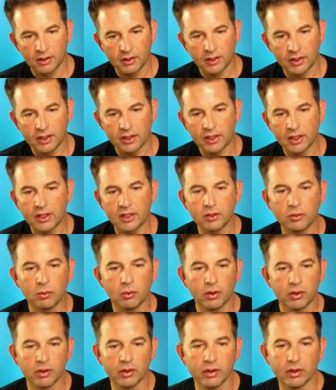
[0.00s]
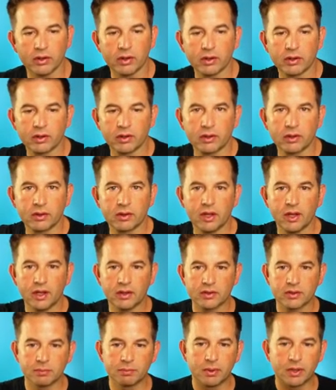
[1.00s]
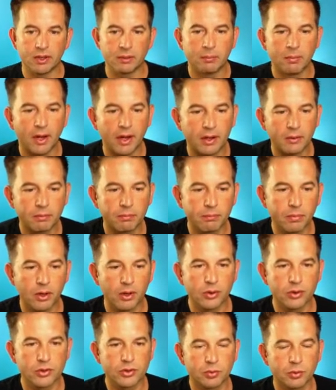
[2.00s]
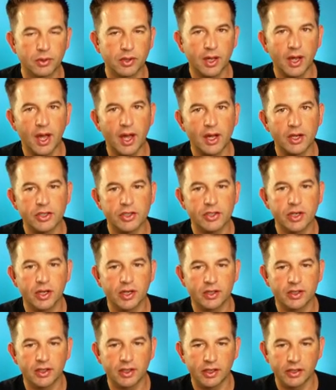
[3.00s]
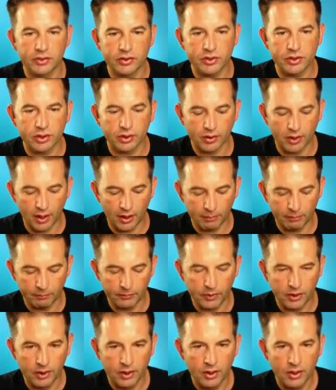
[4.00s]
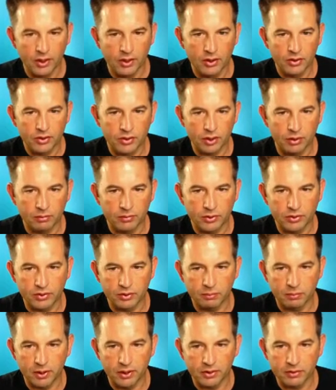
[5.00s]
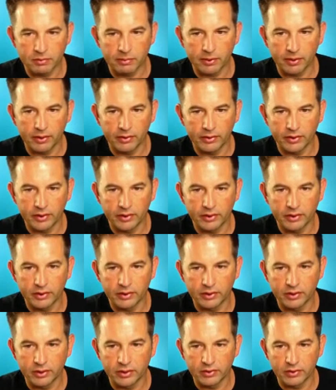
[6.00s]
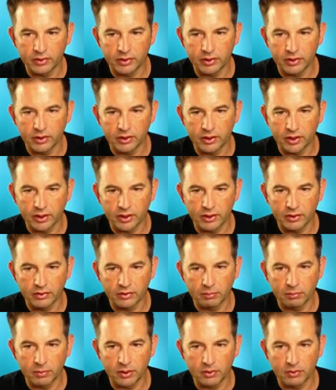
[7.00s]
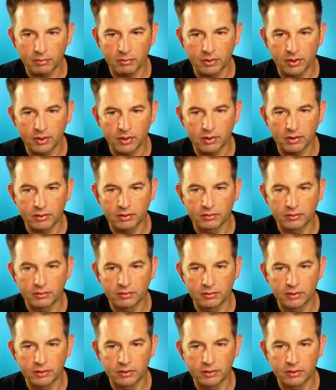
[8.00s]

any keyword that somebody might post with a hashtag to Instagram. So I'm using baseball, and then you can see there I get some baseball